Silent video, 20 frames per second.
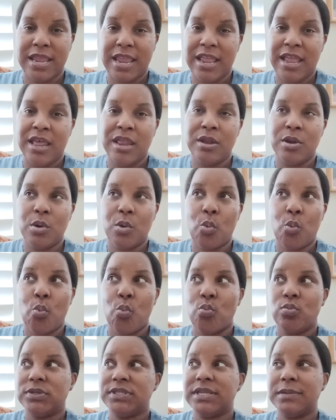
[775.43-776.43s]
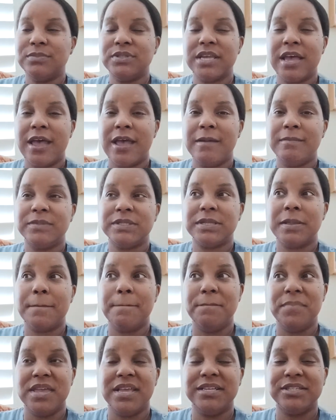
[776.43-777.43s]
And sometimes the
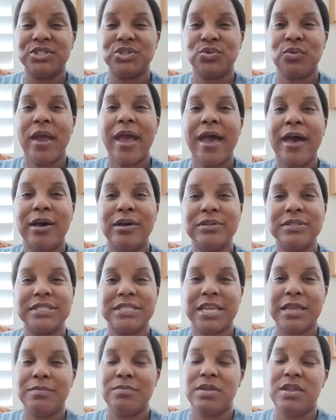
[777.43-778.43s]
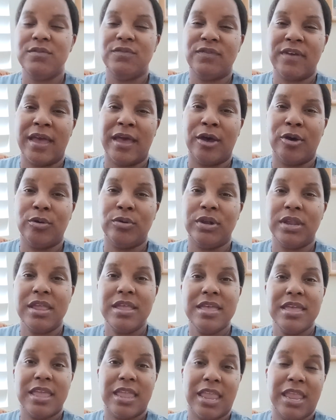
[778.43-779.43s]
biggest crowds can be found
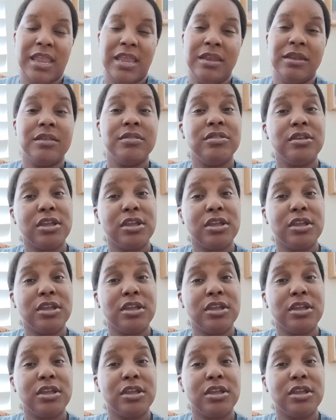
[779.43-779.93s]
in the